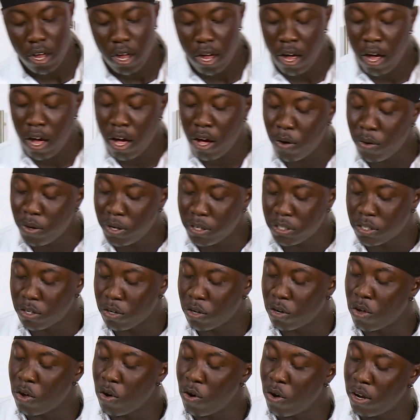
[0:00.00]
all this
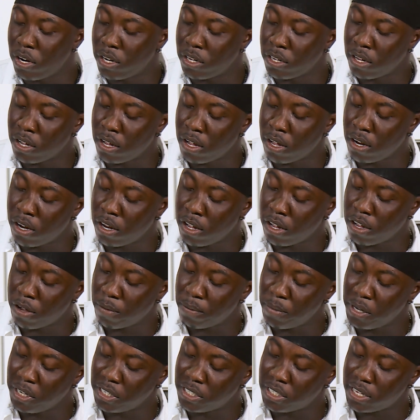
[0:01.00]
could go on a, on a
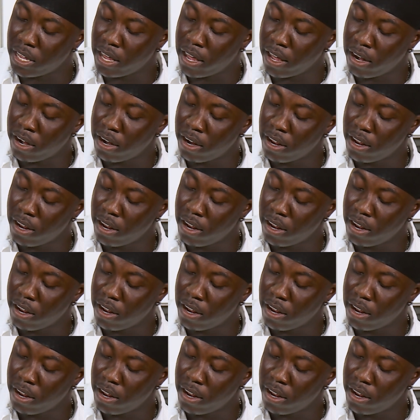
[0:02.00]
beachside